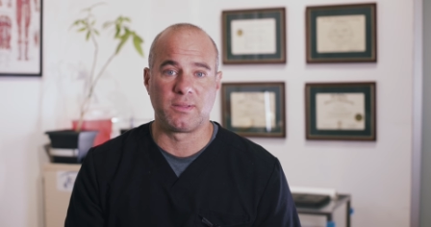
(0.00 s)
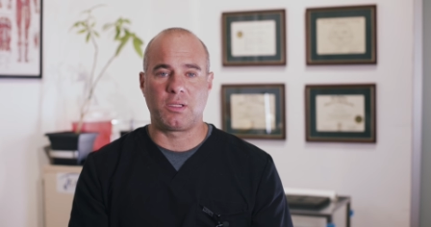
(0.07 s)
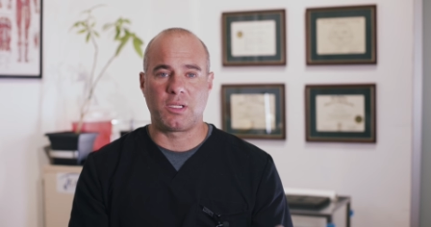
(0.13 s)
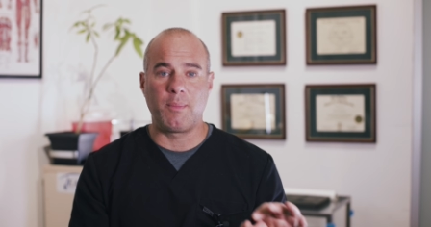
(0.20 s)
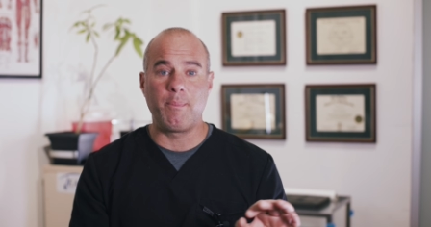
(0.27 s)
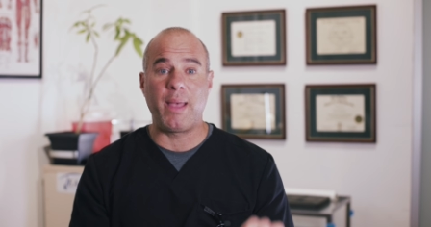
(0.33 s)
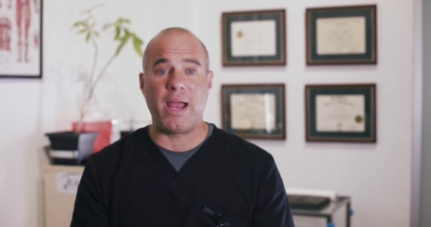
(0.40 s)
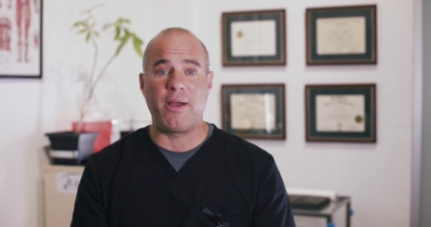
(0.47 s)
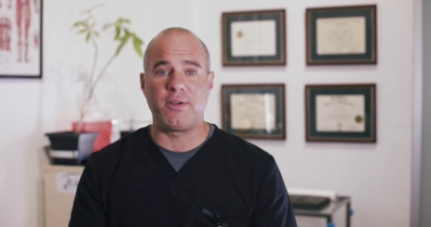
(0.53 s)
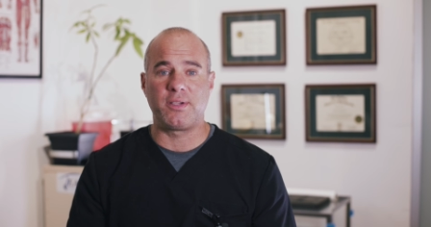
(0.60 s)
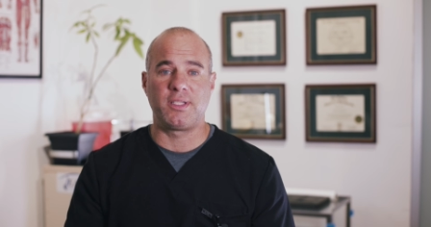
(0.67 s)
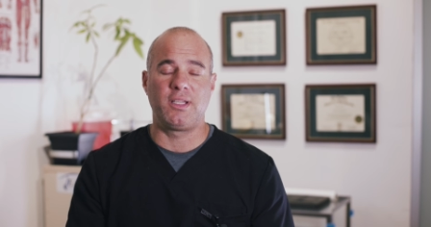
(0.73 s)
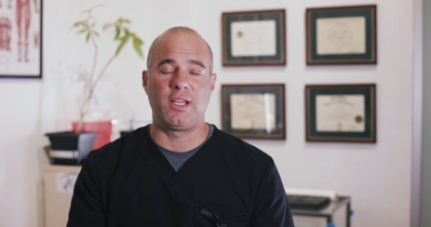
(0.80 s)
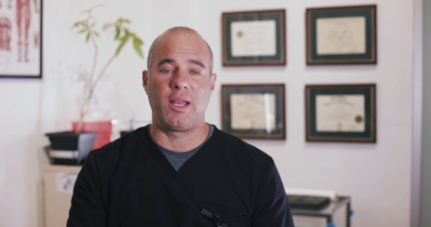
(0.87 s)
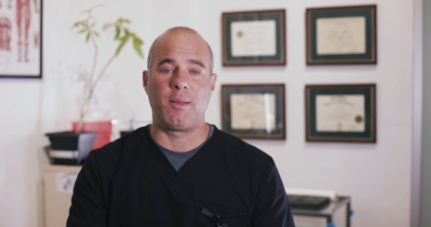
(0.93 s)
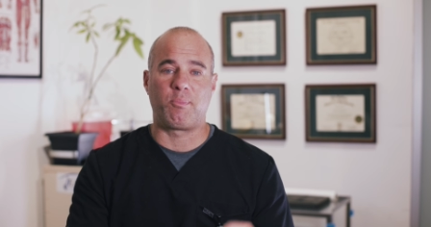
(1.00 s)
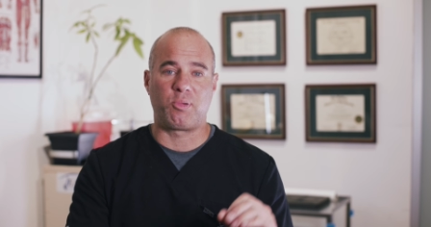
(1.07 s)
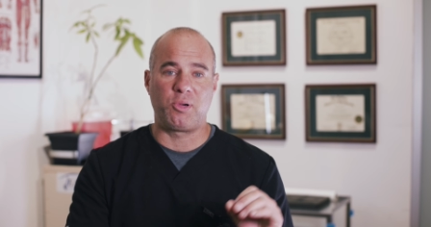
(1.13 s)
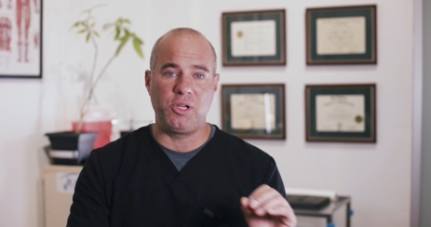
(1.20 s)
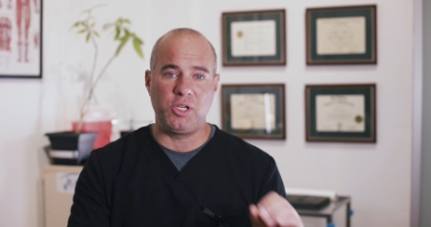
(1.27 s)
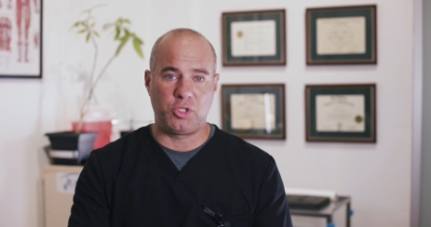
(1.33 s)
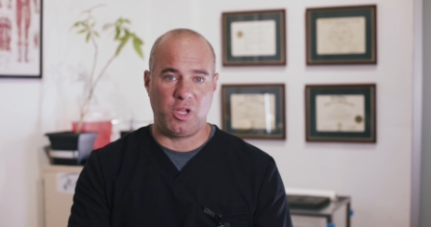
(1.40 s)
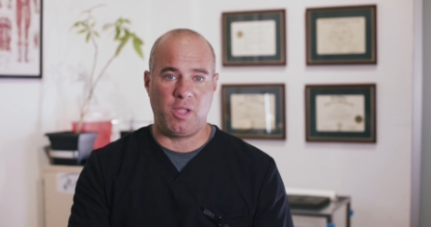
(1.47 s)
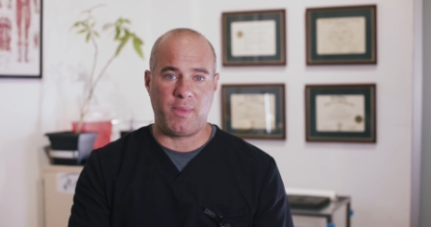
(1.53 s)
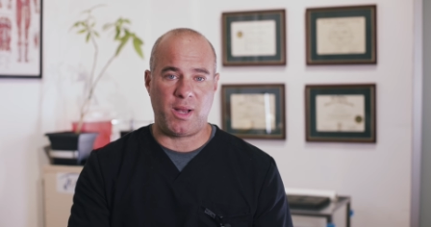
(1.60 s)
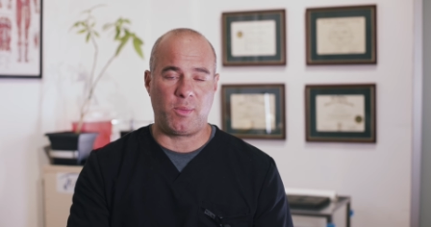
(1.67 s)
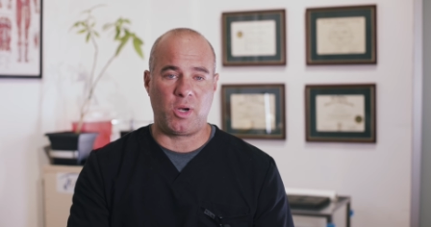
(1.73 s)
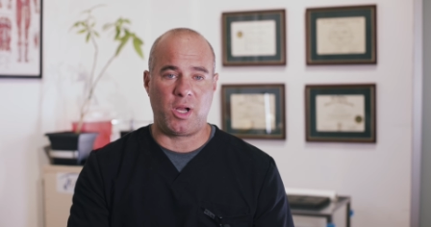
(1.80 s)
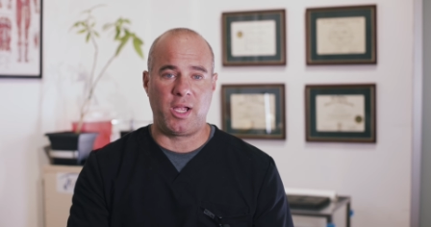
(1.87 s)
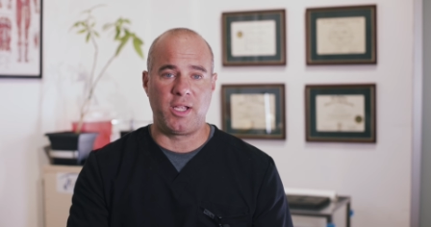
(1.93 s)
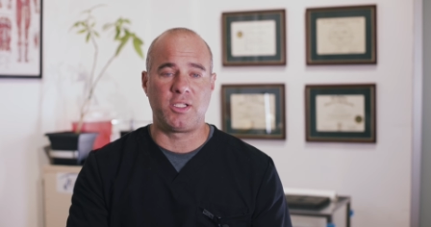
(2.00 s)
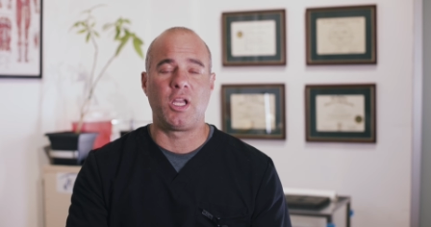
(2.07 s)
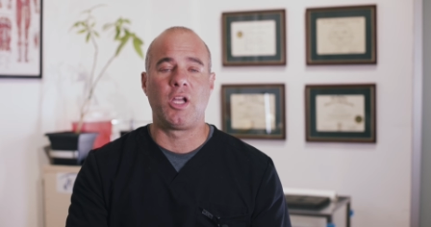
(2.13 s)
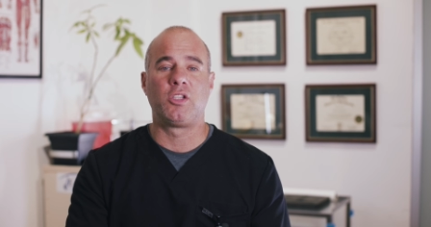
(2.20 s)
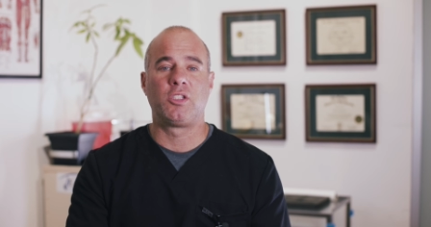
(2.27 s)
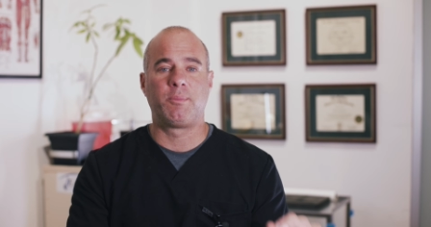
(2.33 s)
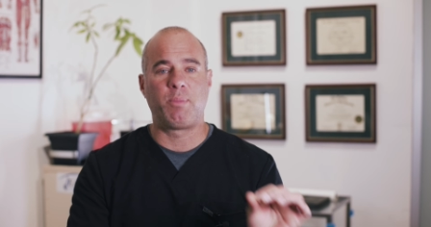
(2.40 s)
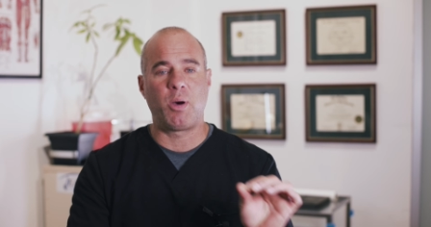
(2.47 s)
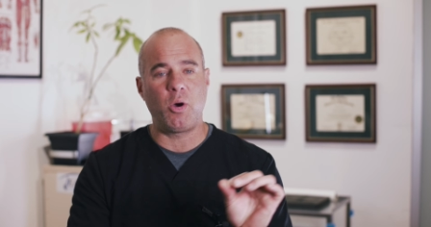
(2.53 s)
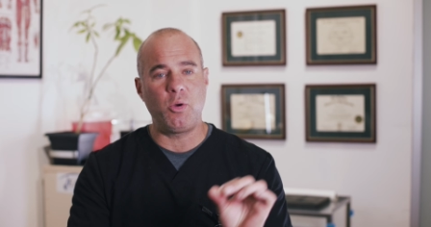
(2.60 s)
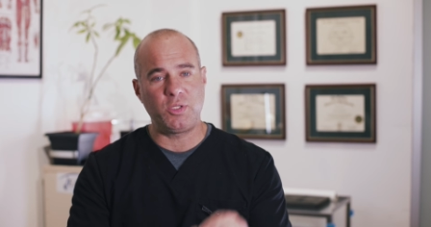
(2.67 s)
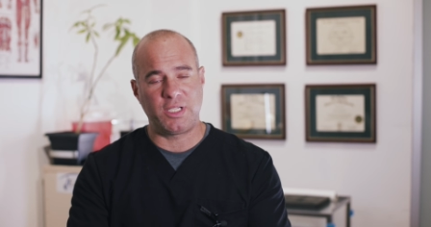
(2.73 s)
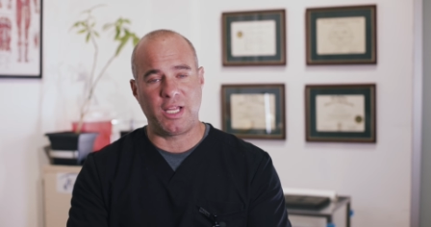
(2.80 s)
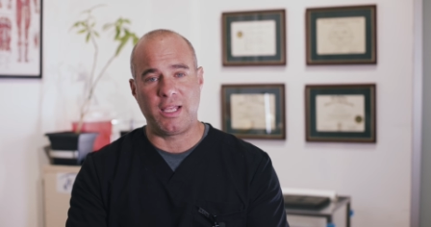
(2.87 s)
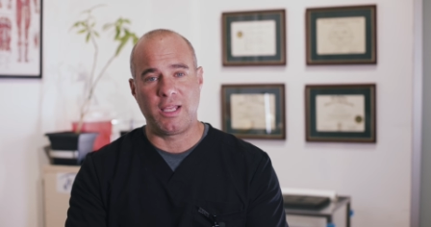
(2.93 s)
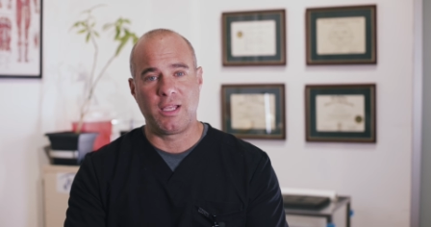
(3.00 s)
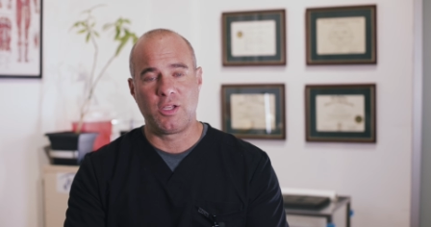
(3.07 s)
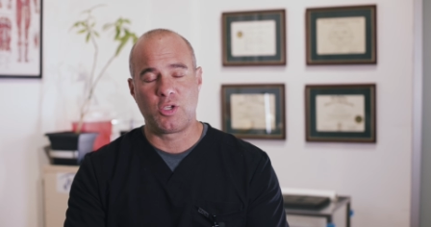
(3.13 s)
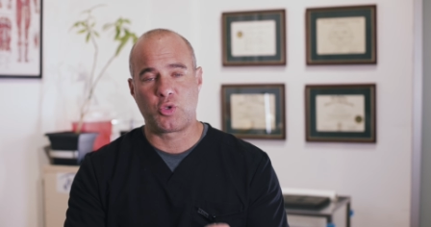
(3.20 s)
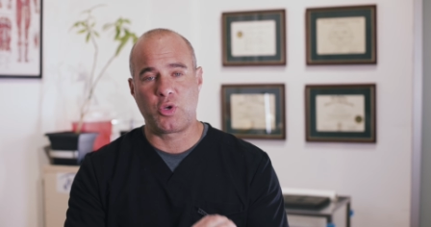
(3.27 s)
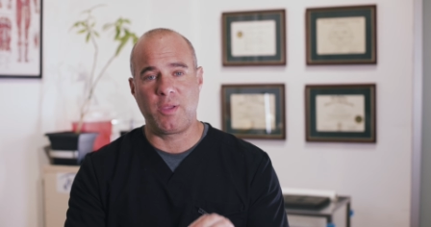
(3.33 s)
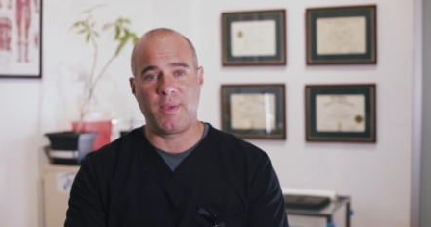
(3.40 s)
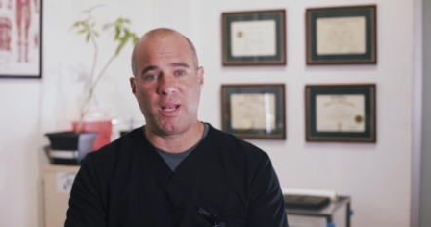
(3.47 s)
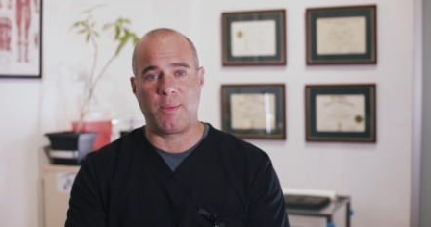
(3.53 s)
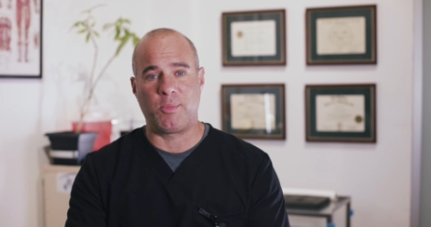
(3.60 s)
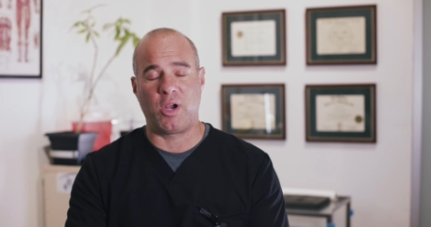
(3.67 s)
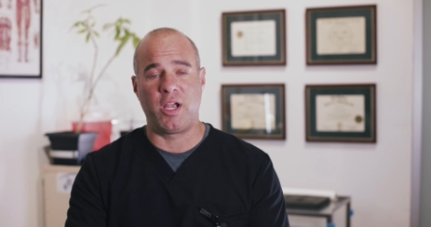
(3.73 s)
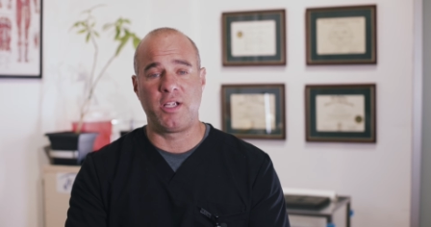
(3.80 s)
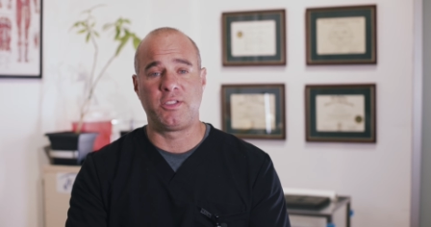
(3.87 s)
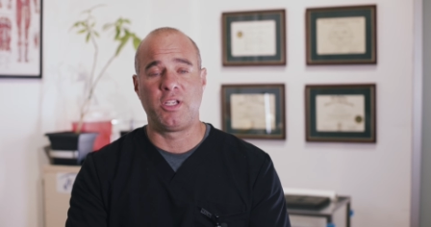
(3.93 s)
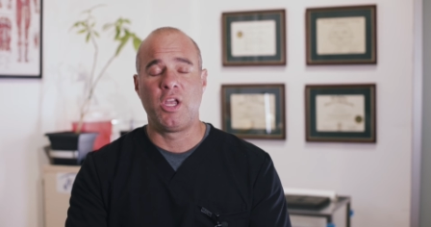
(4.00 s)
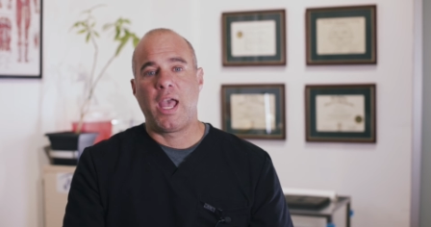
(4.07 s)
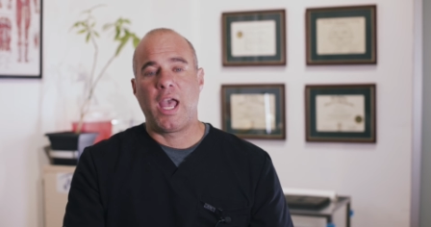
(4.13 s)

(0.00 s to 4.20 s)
Comparison in pre-treatment MRIs to post-treatment MRIs